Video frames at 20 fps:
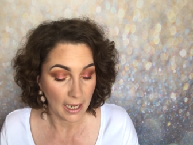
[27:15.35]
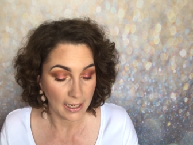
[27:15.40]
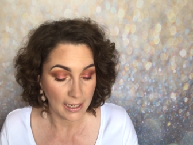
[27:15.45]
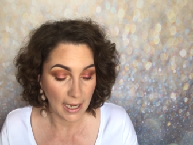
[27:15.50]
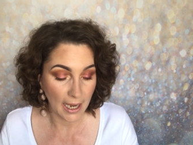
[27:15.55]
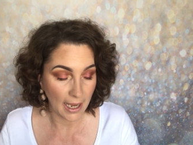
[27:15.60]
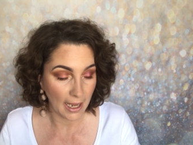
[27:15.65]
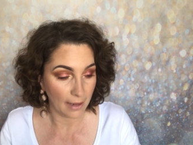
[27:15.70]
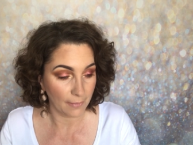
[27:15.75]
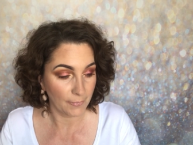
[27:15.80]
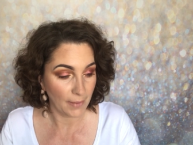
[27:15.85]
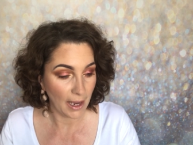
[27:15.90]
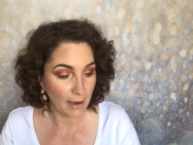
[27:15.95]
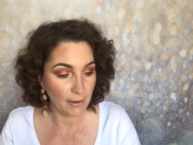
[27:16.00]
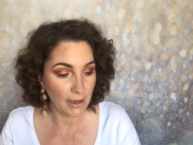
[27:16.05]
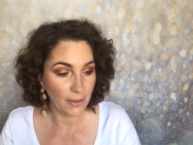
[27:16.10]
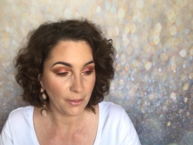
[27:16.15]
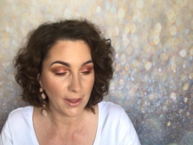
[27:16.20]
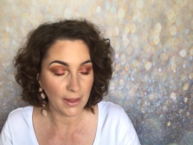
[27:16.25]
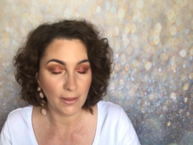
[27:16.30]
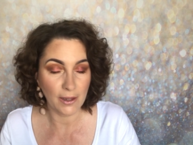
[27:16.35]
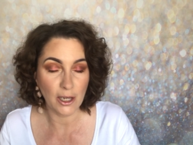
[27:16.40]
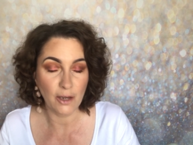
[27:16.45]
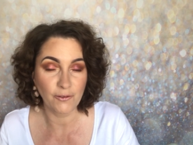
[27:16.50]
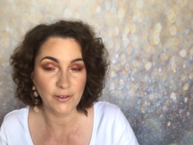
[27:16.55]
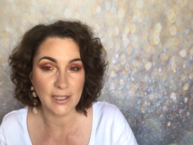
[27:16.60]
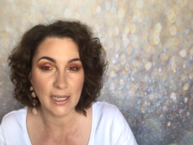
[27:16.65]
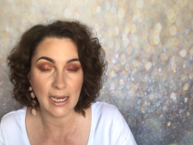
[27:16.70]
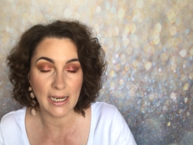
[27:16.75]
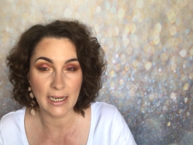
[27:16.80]
Yeah, anything that
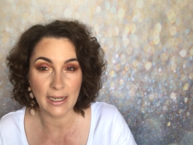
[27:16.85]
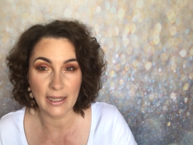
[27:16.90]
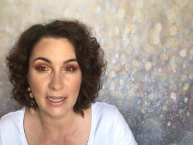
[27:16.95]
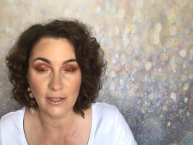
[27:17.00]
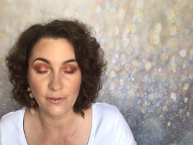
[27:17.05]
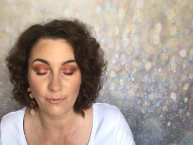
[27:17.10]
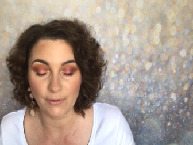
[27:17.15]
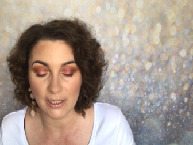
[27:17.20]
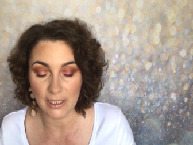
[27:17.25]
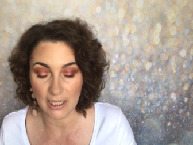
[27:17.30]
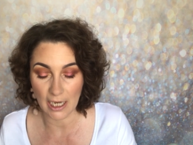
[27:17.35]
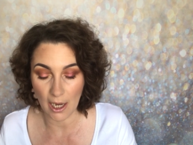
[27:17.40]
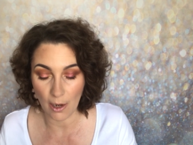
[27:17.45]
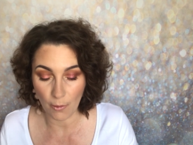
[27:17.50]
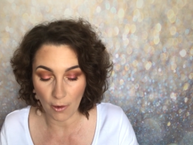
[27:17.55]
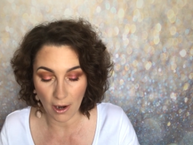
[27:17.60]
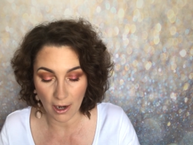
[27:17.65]
you've seen in this video,